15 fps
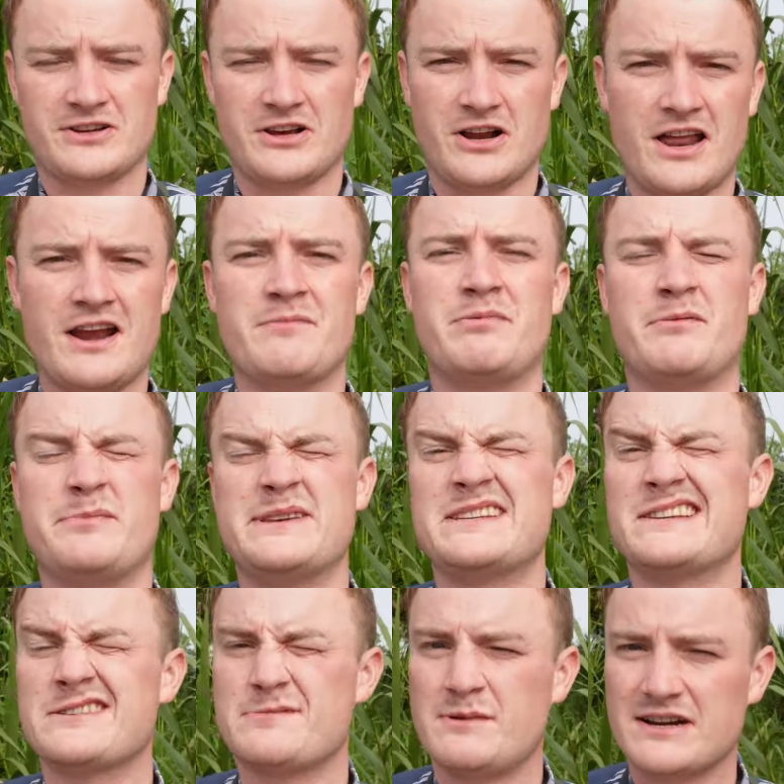Saw a lot of
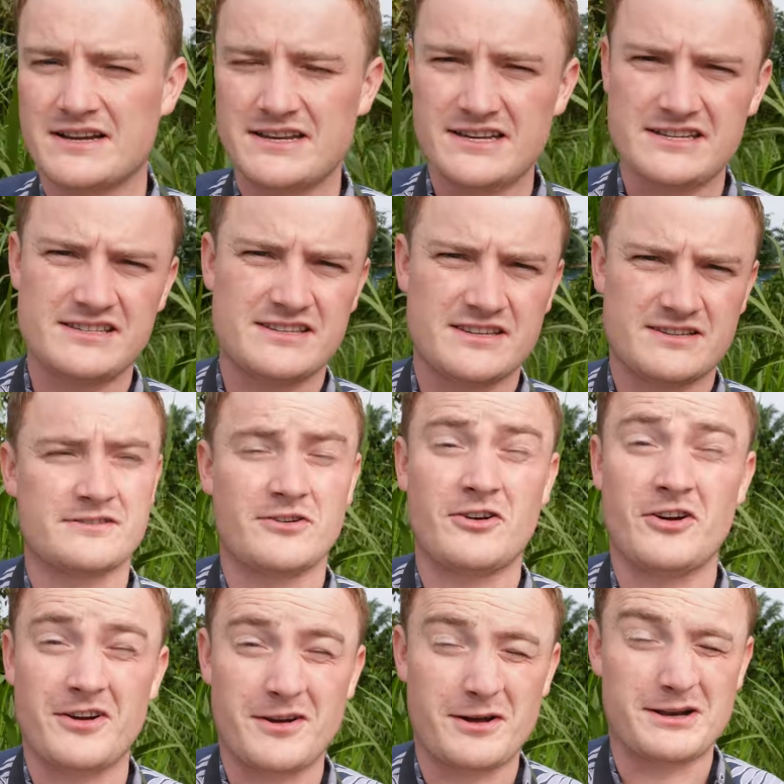proboscis monkeys.
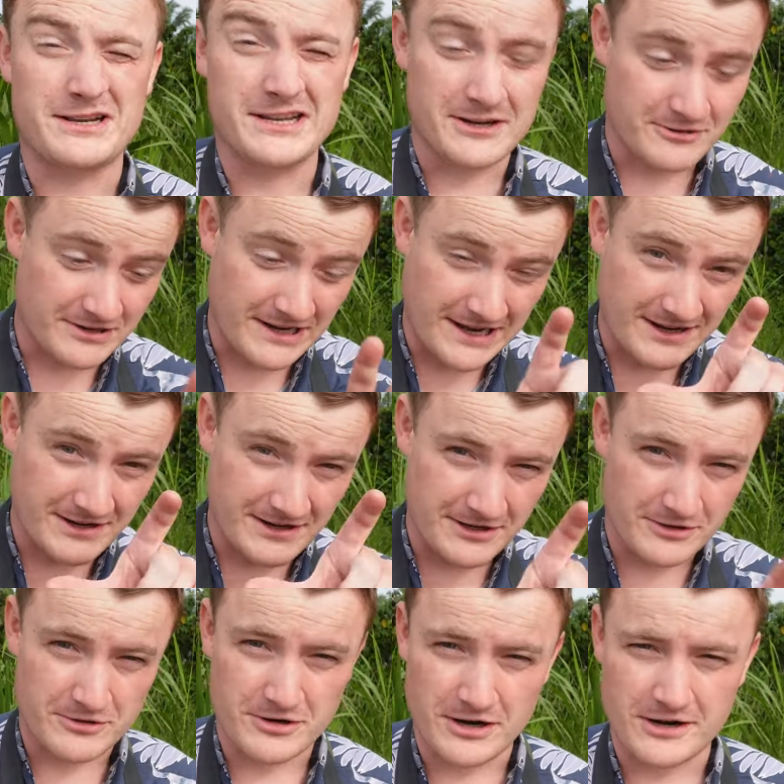Saw a little
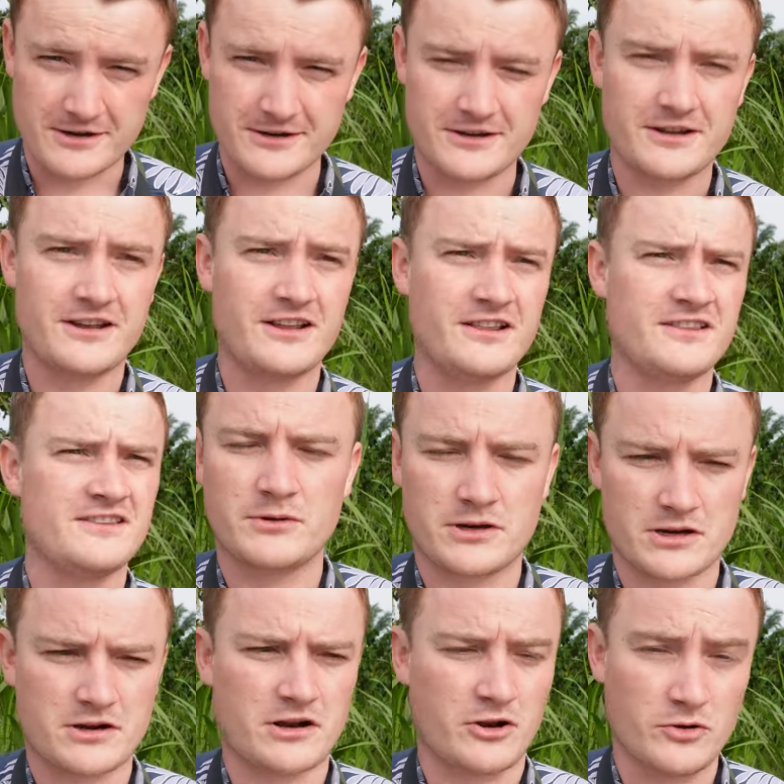little crocodile. We
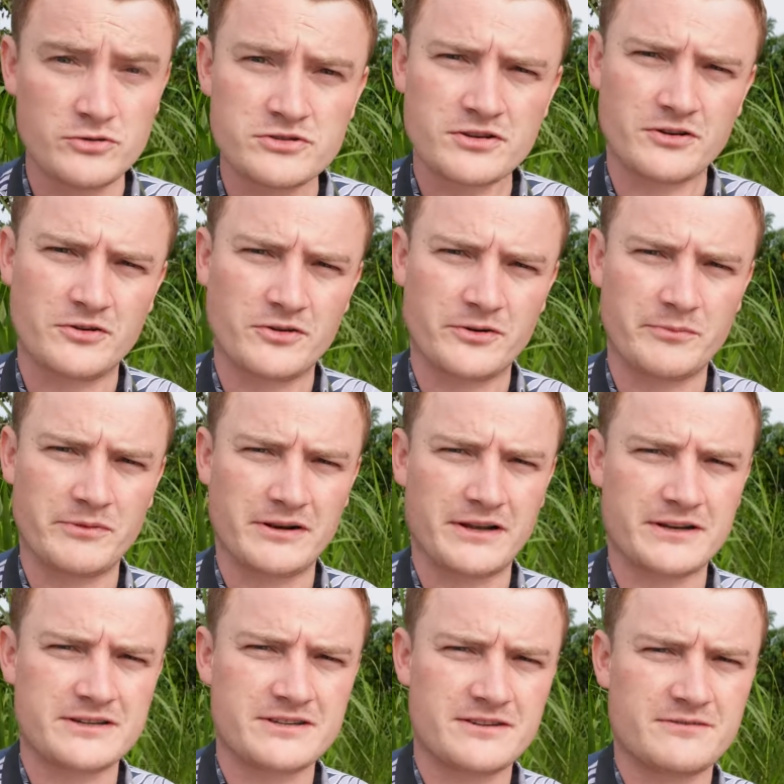got close to a hornbill
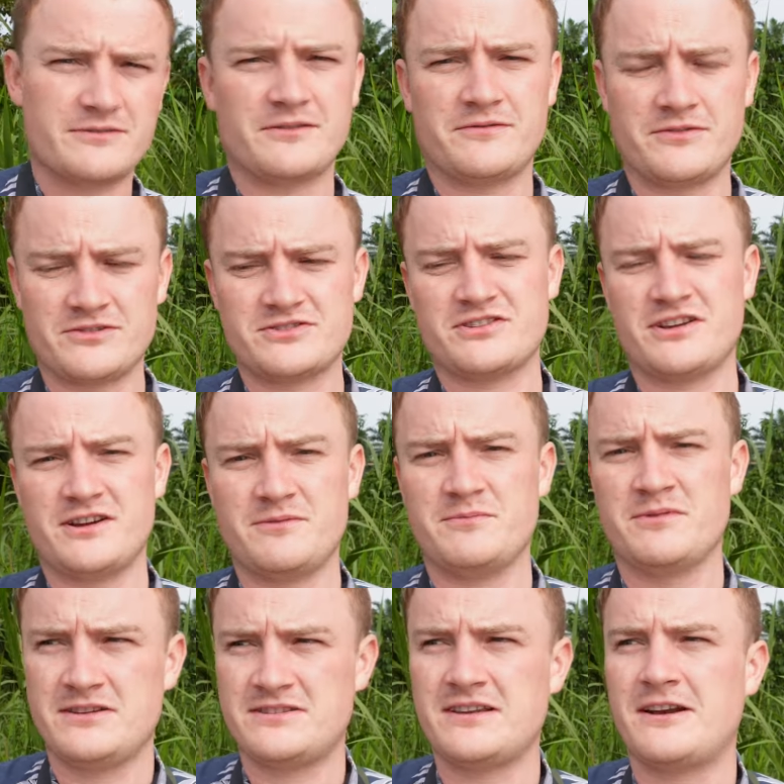actually for the first time.
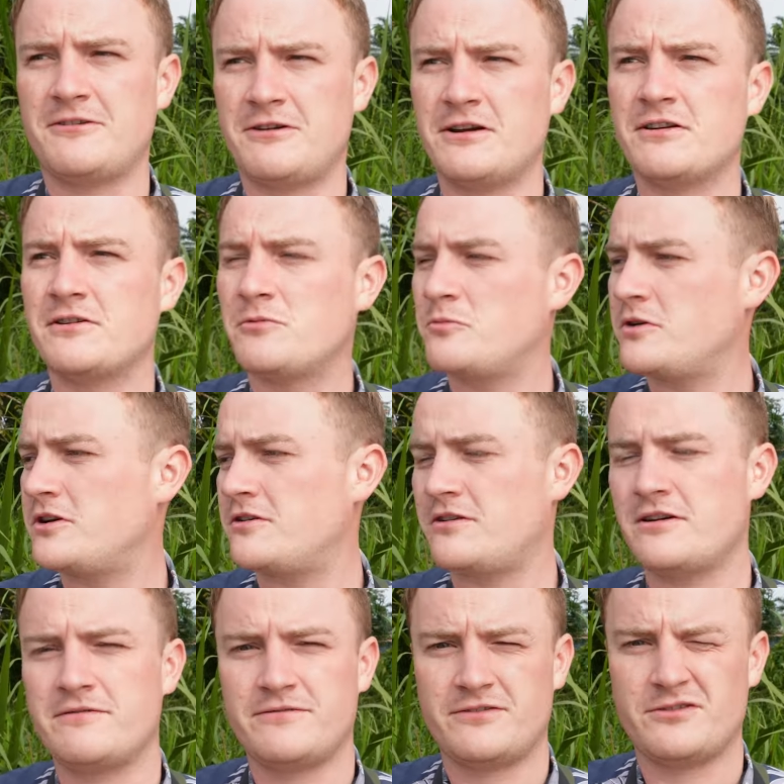He sat around and waited
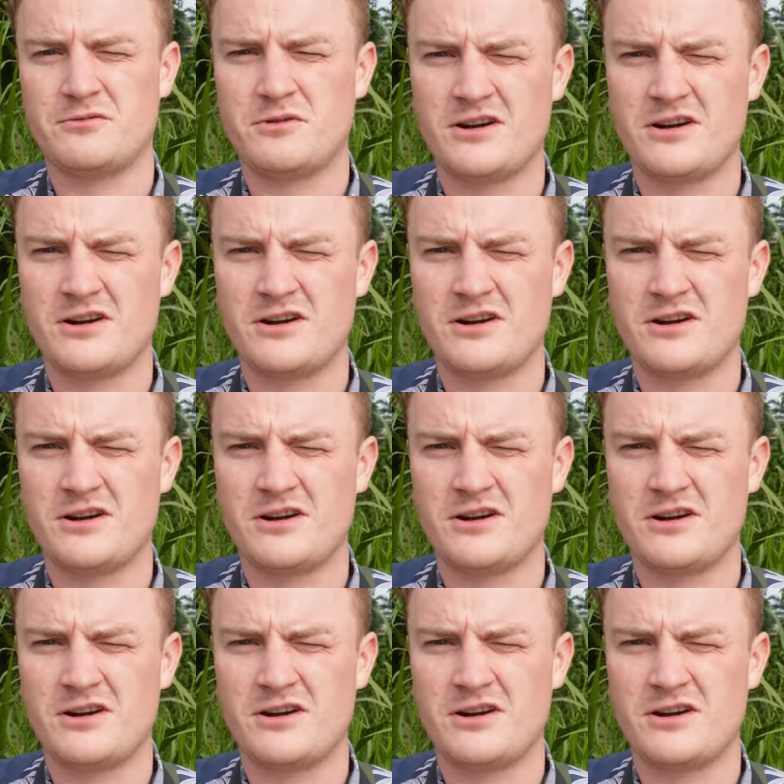around for a